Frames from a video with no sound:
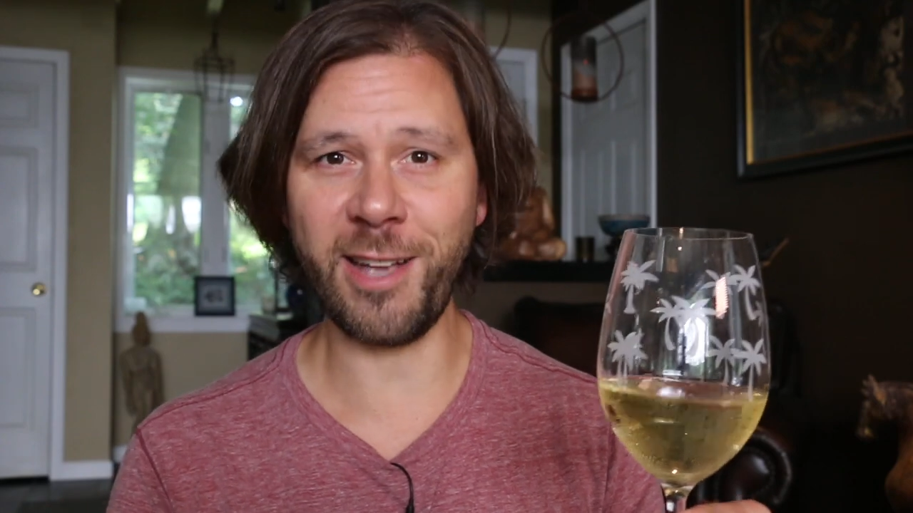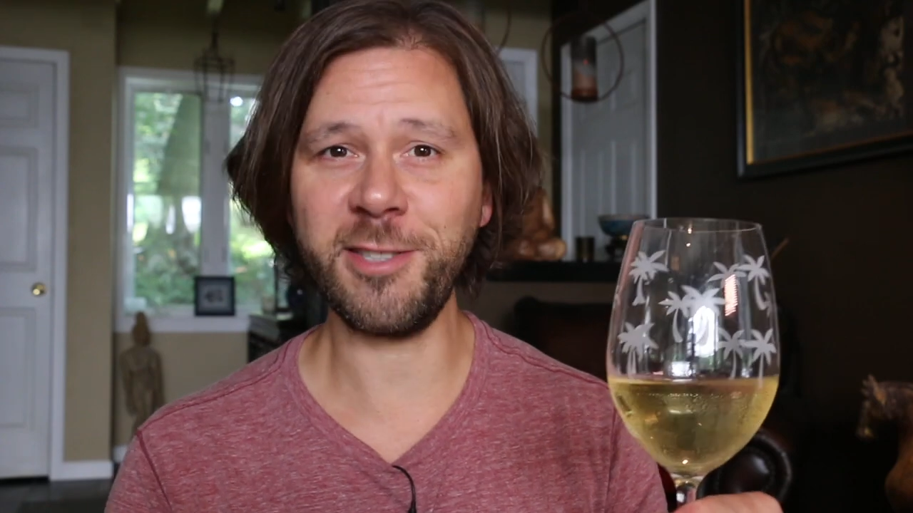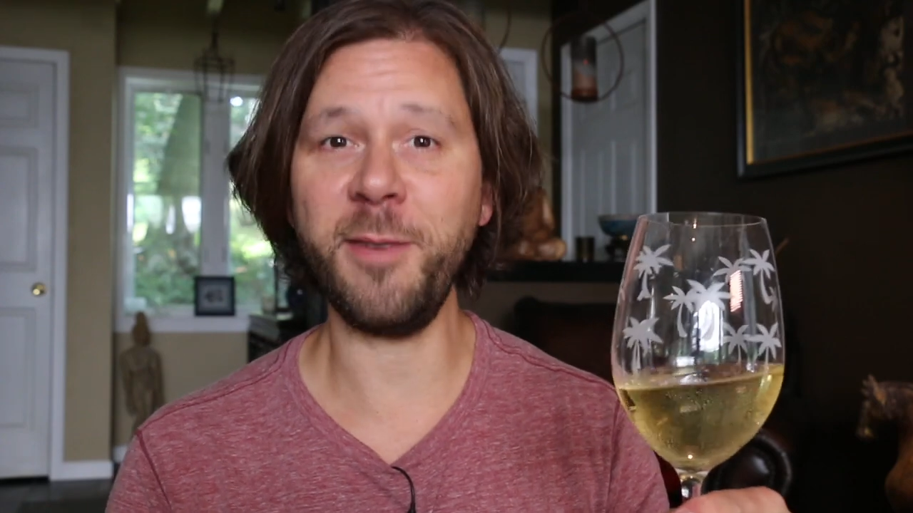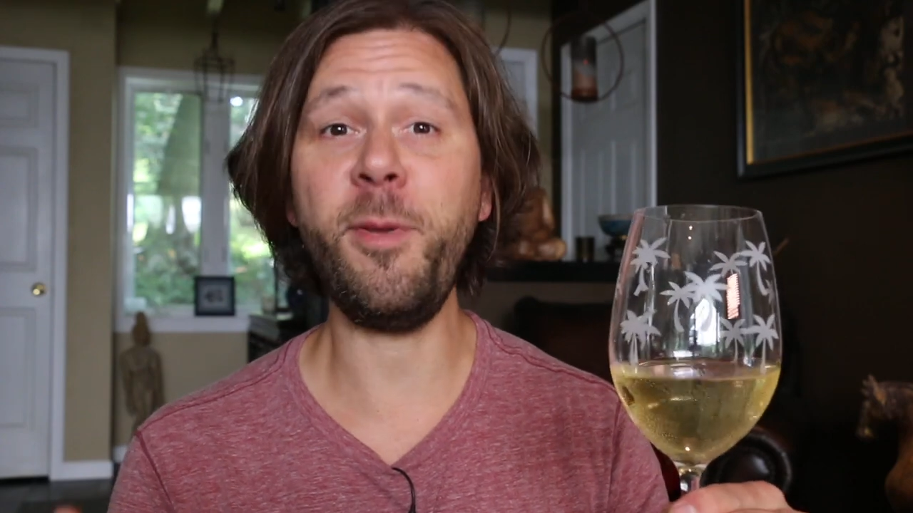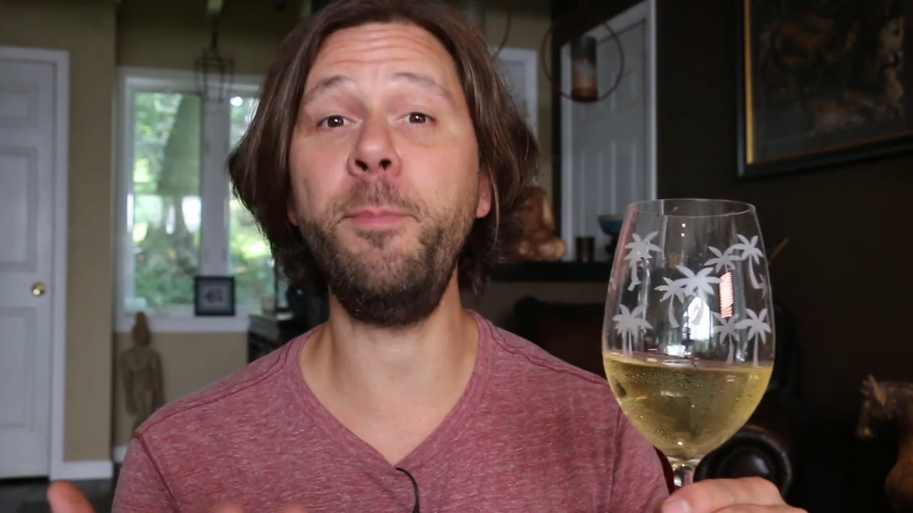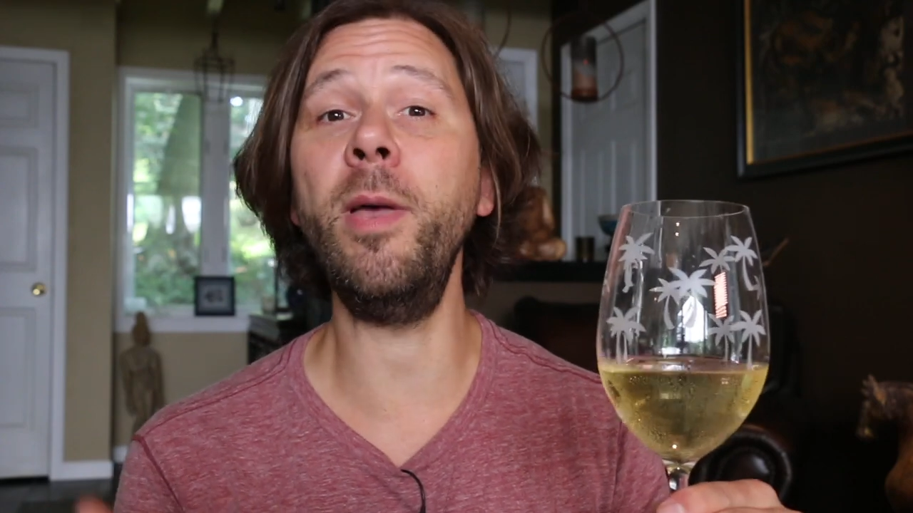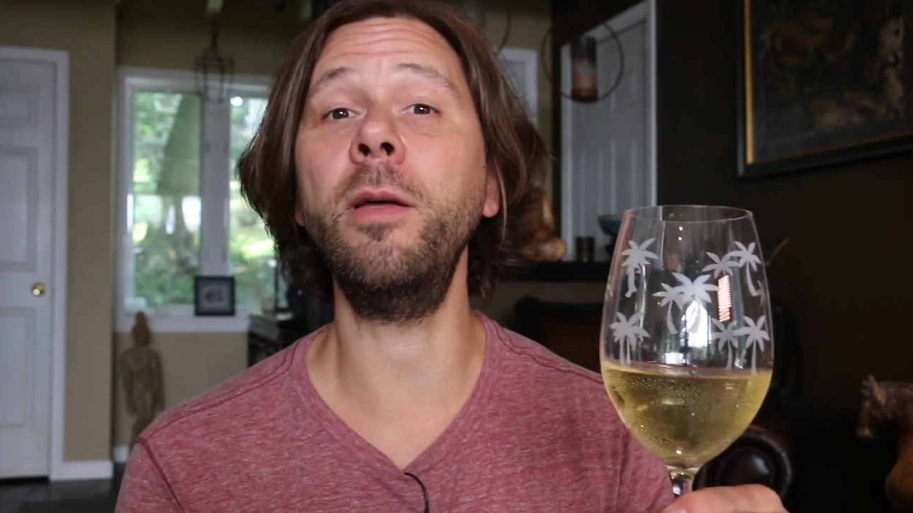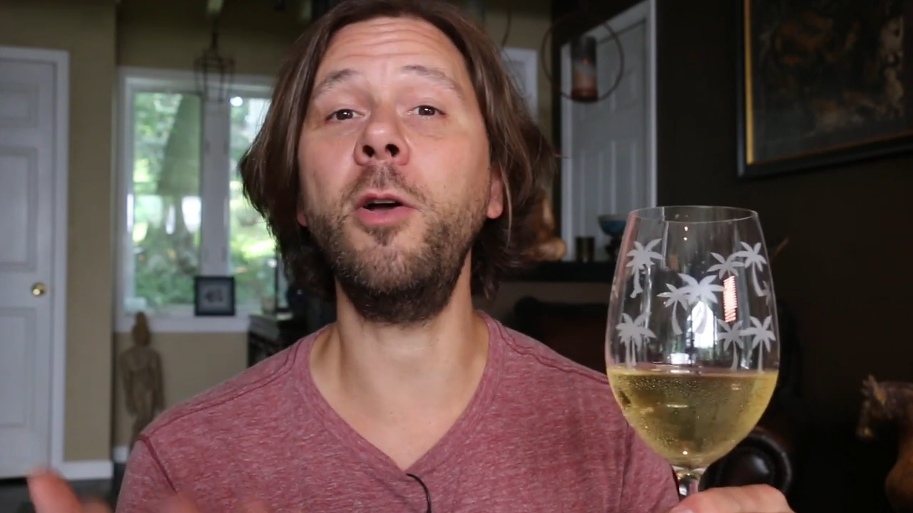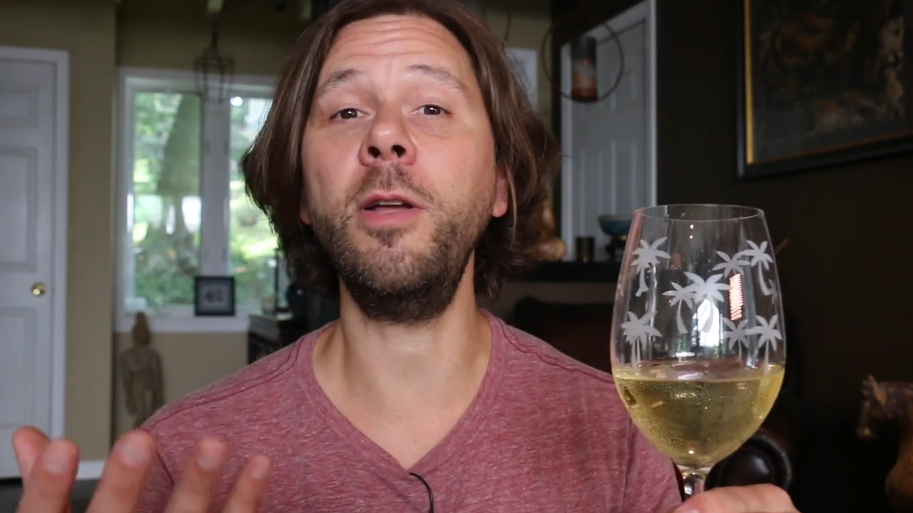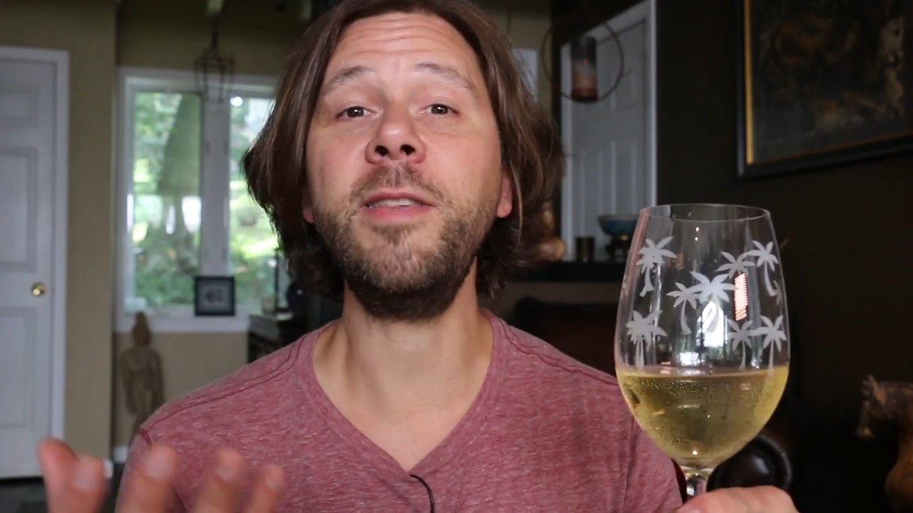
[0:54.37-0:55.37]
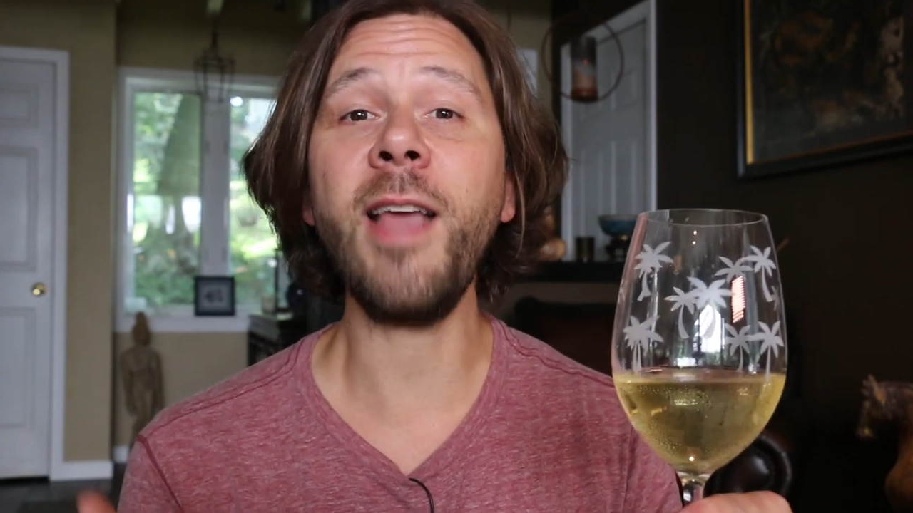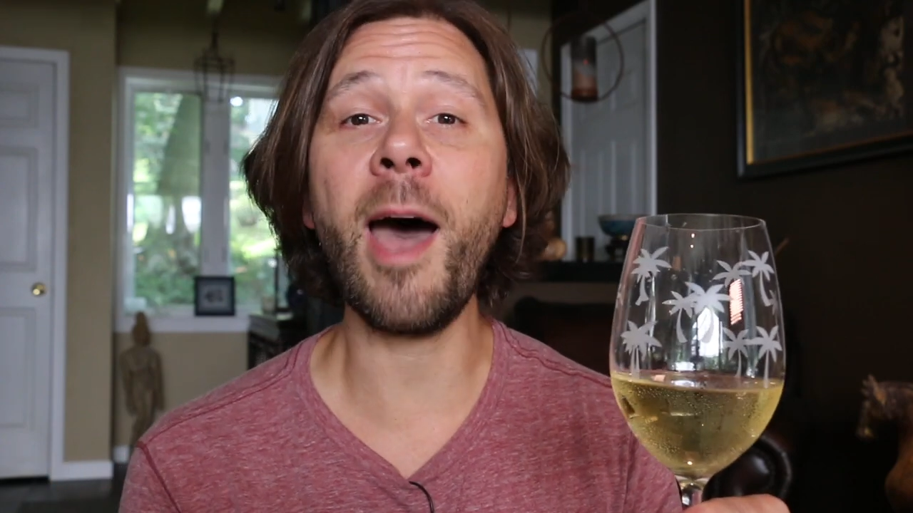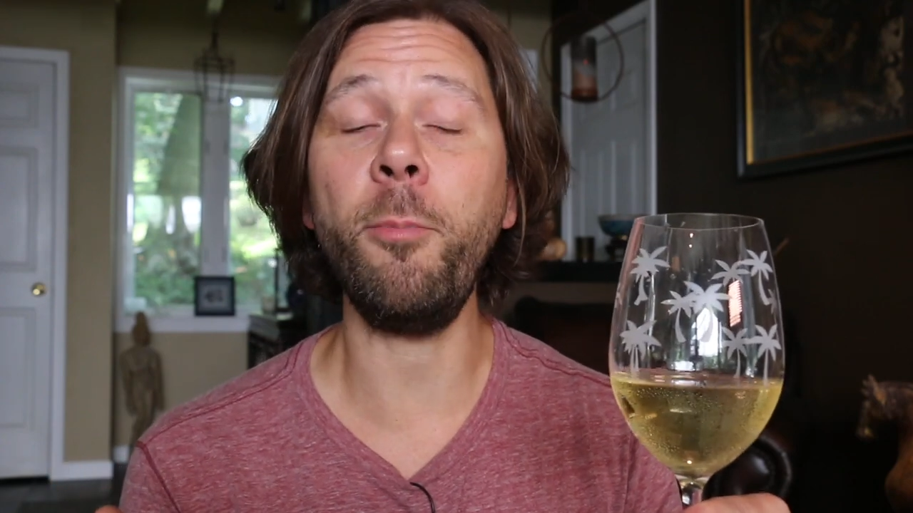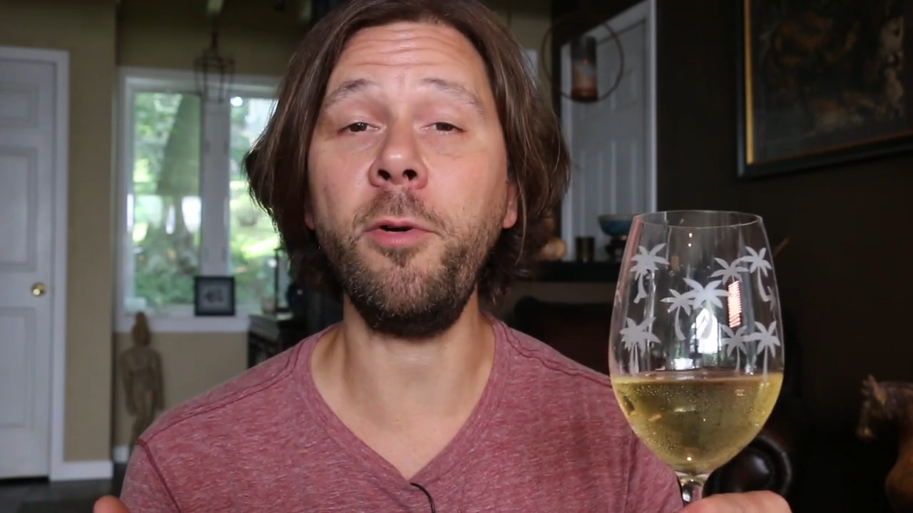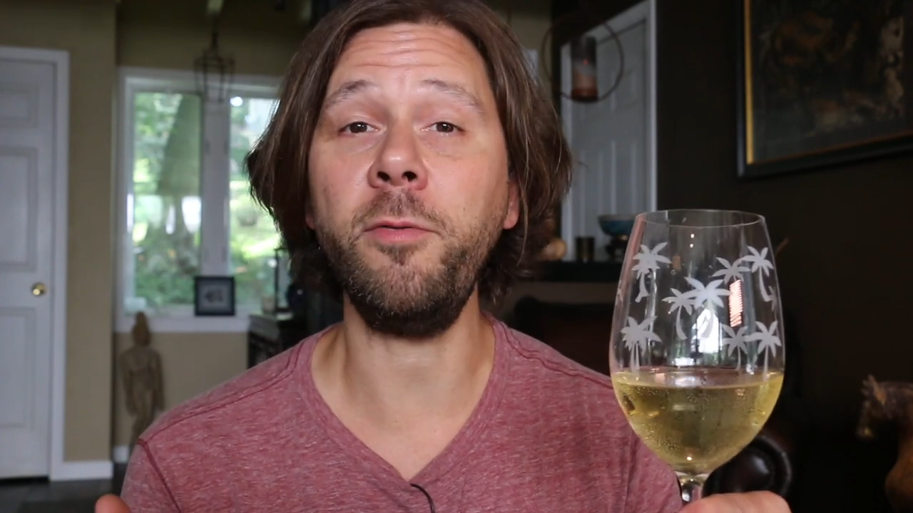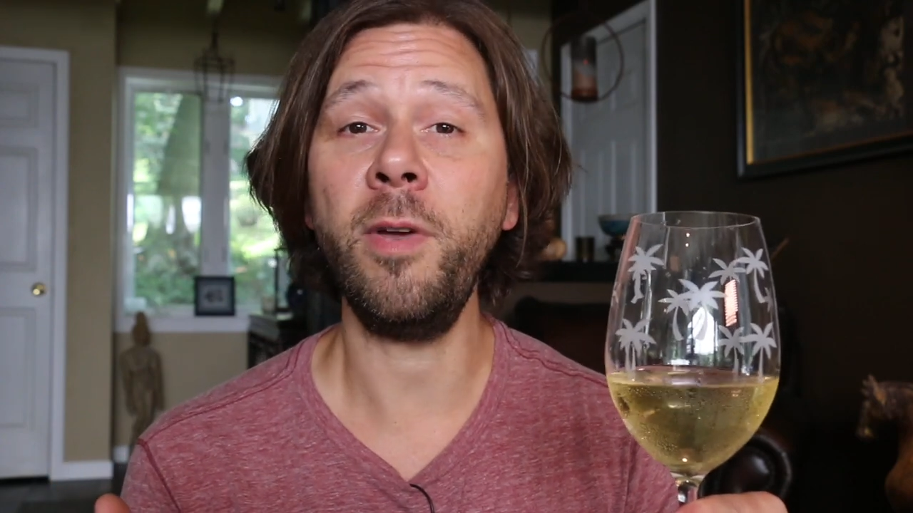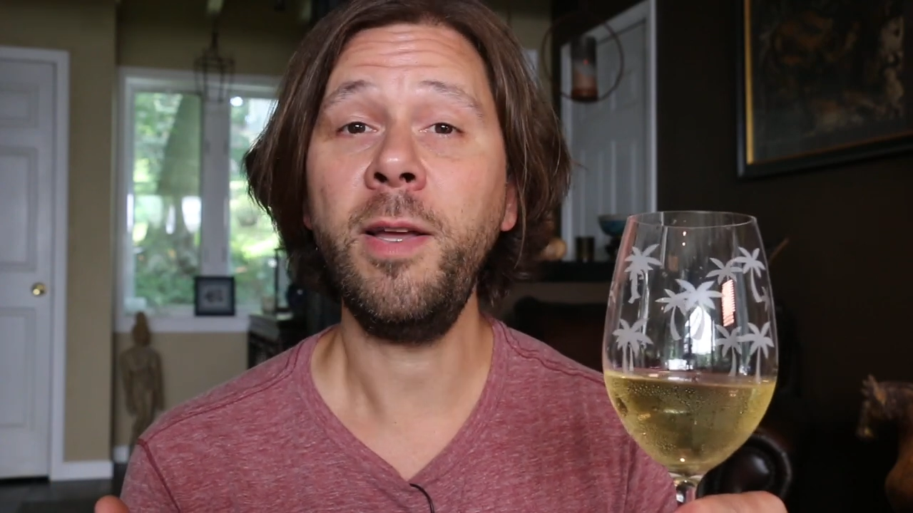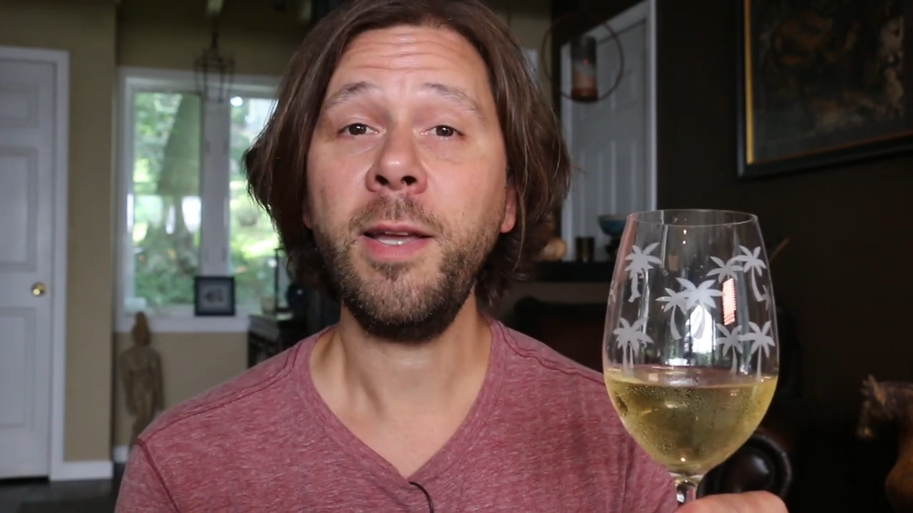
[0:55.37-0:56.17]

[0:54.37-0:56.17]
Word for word: else can be built on top of.